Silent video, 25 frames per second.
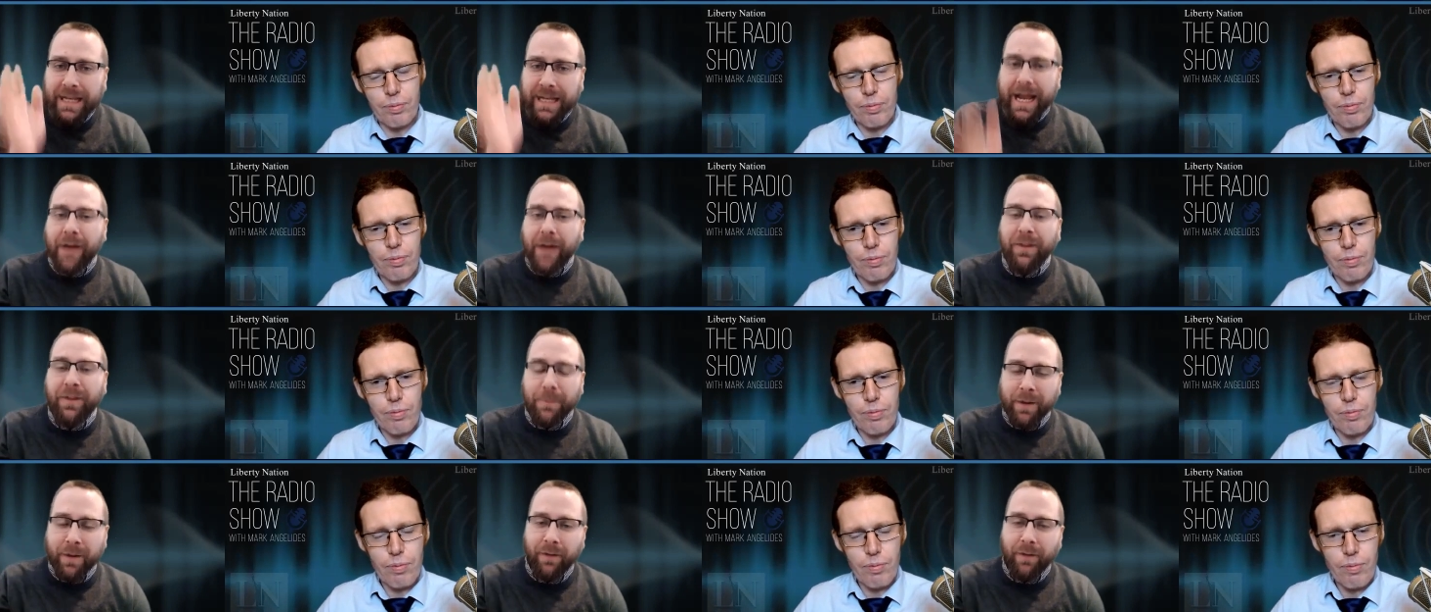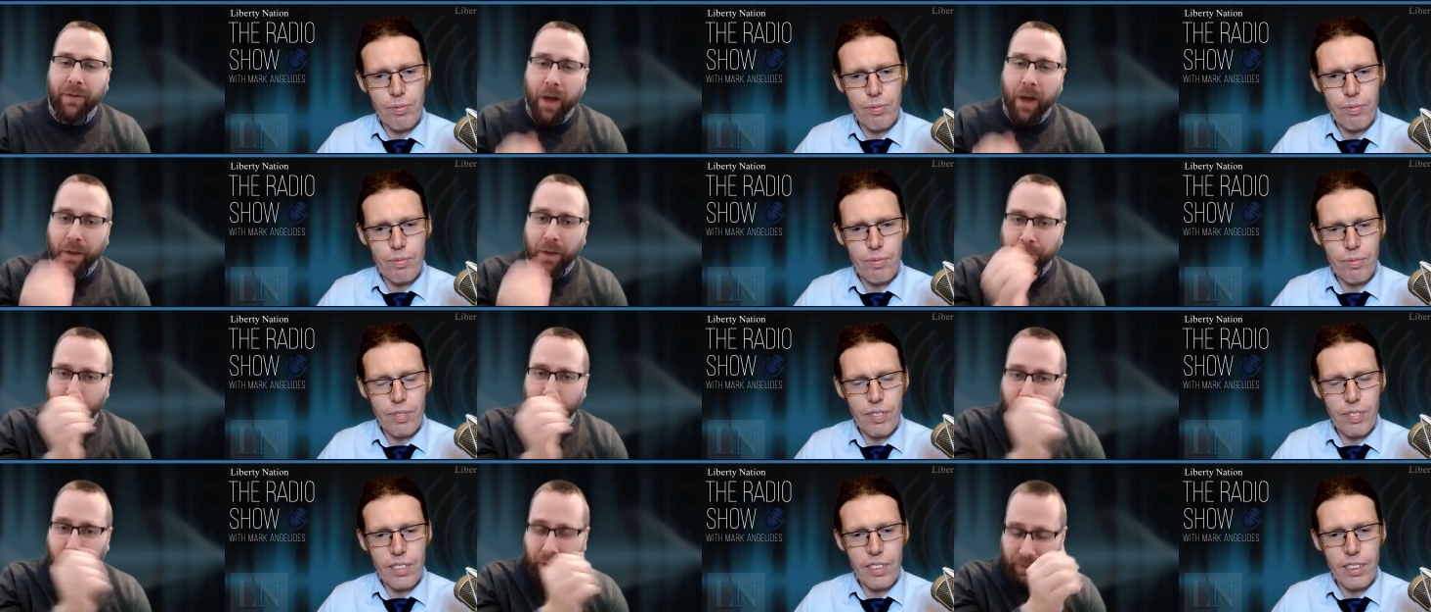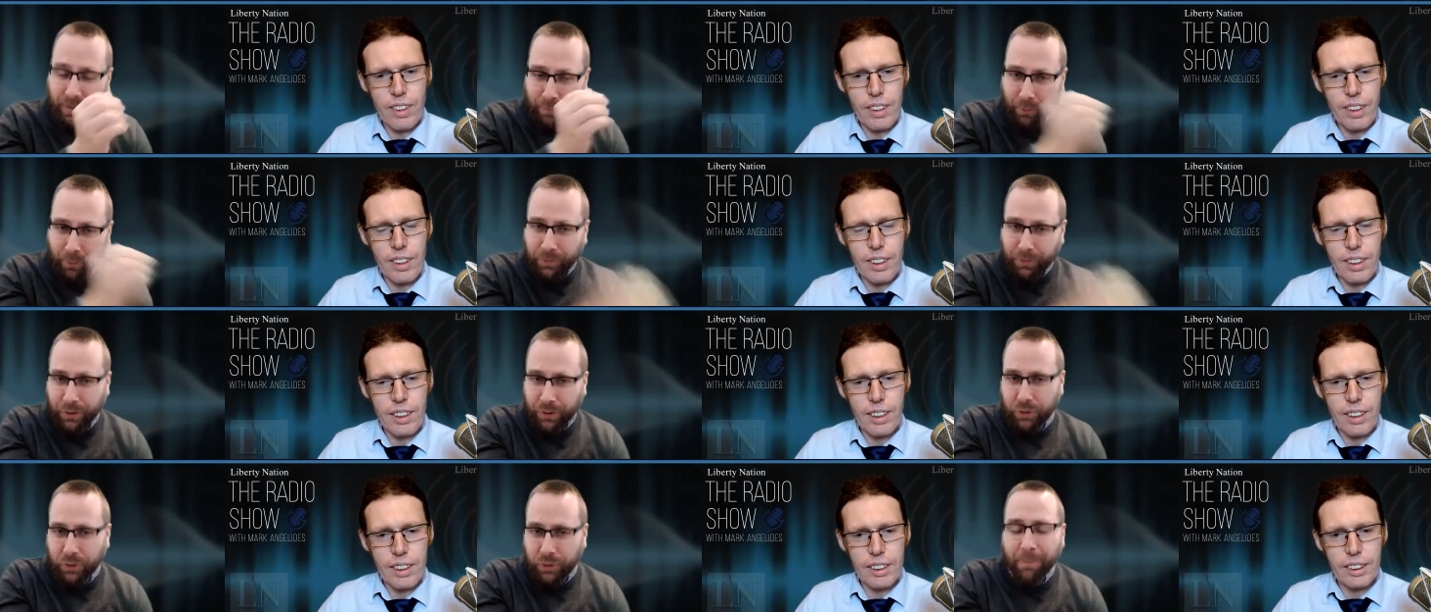Speaker 1: down the middle on both on
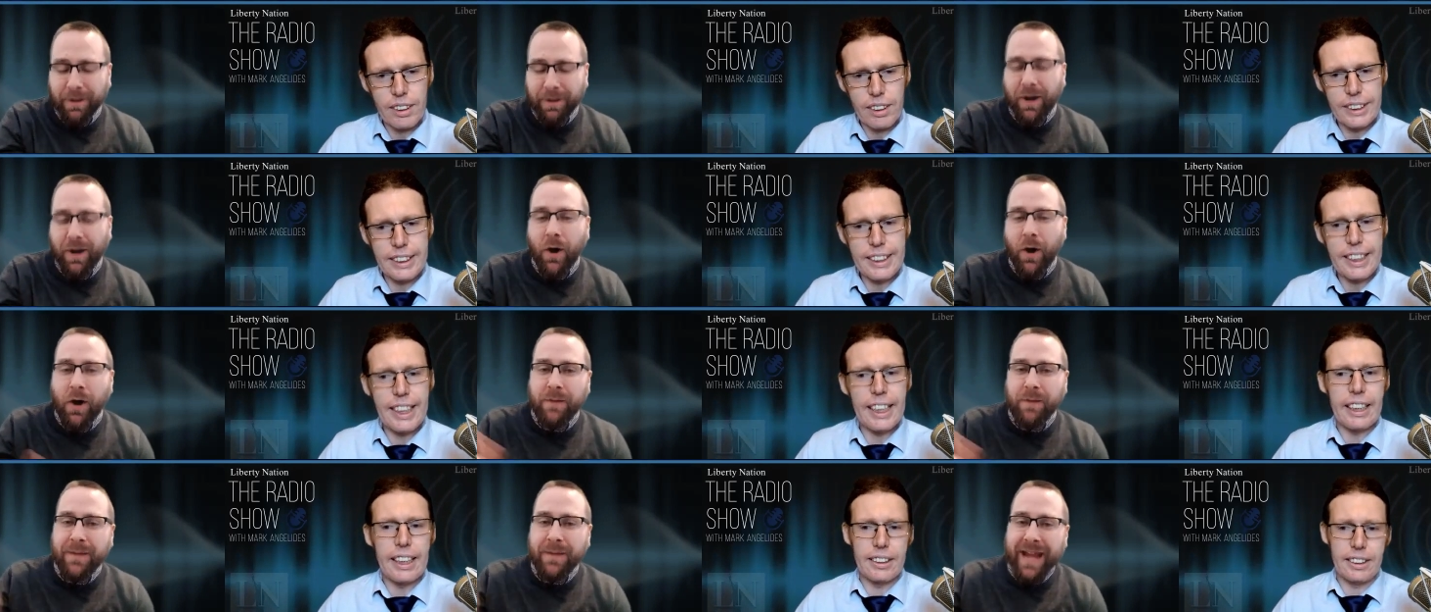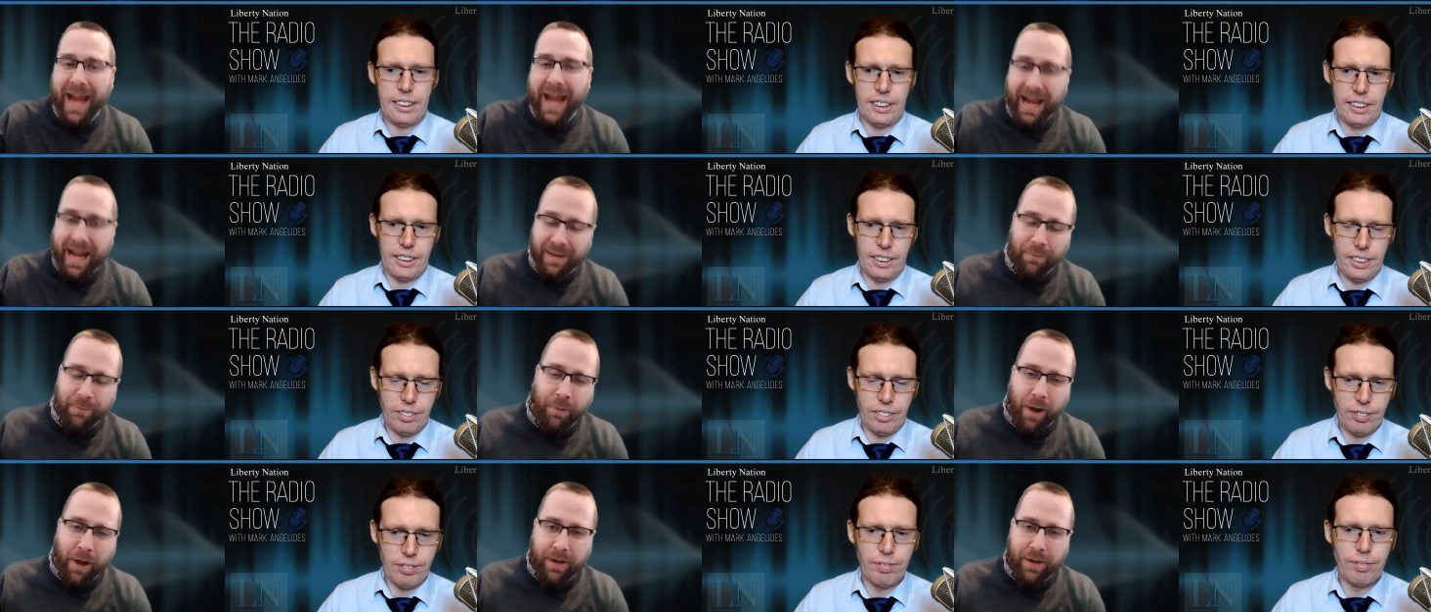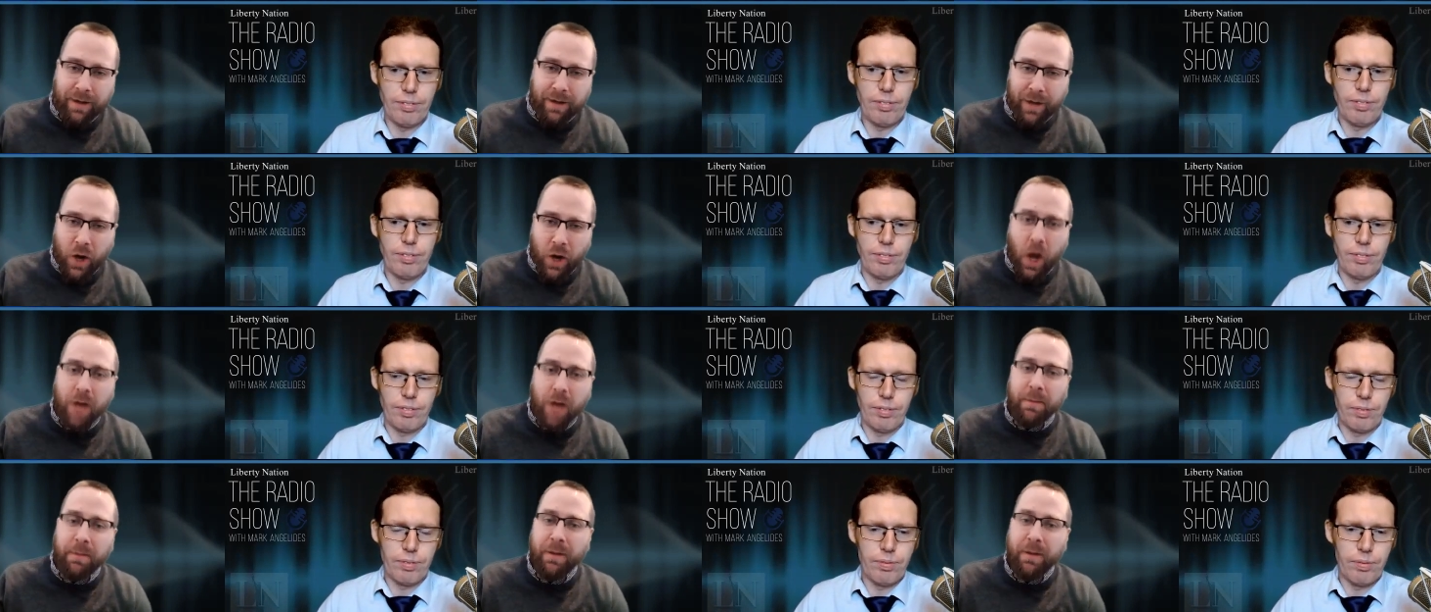both the Trump economy yes. and the Biden
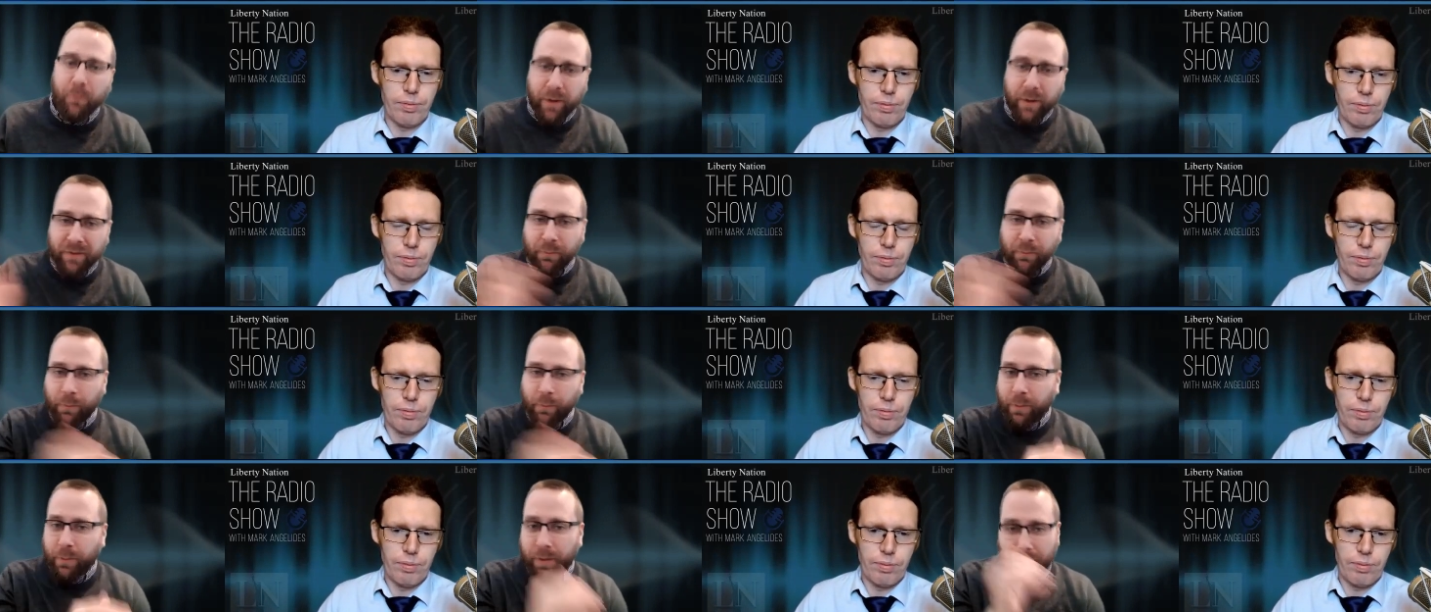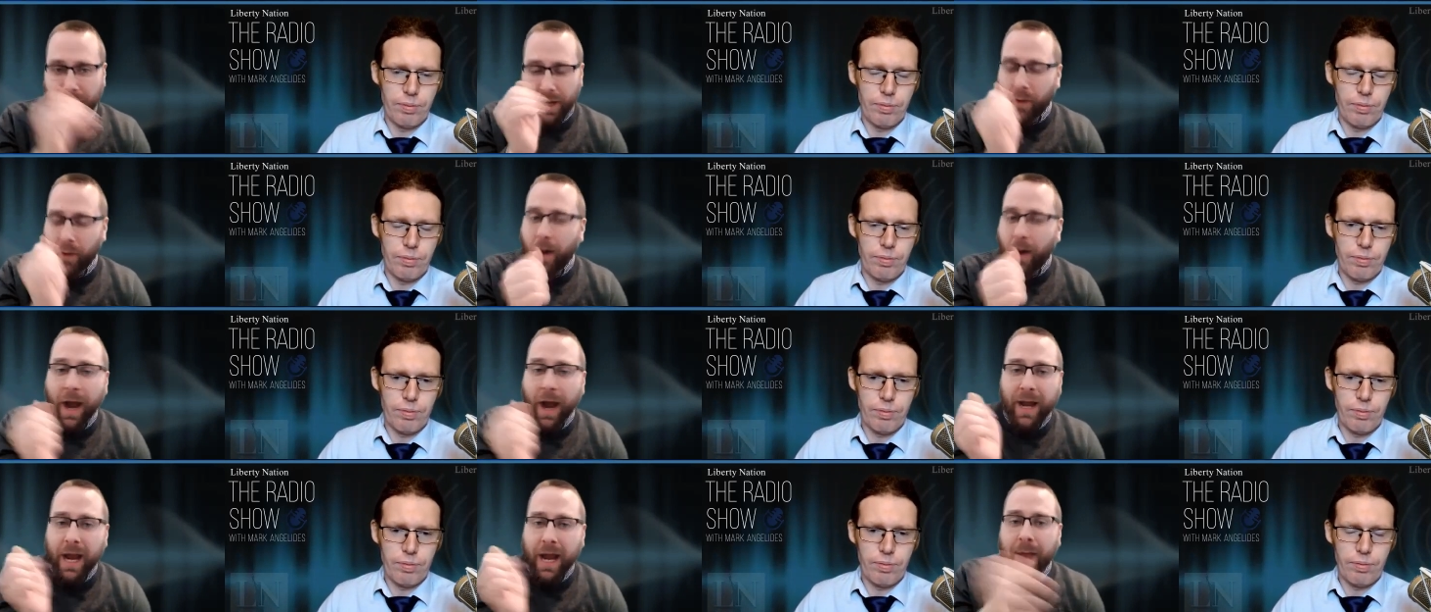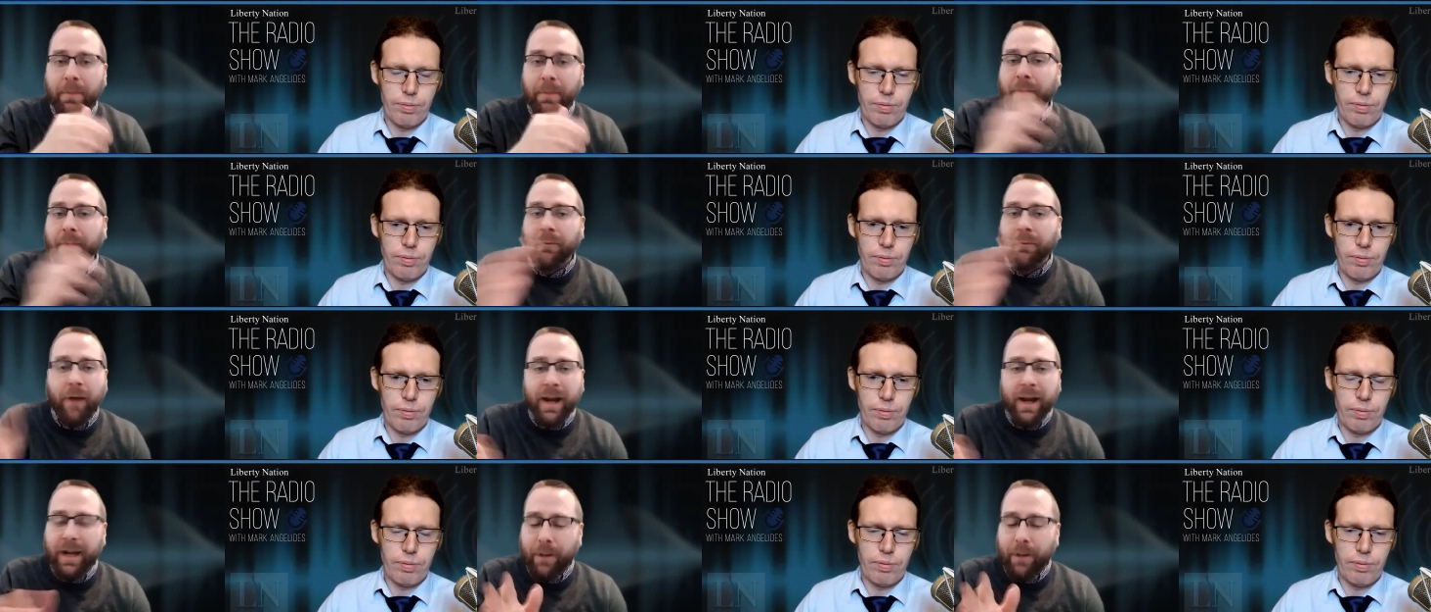economy. We've, we, you know, I, I remember writing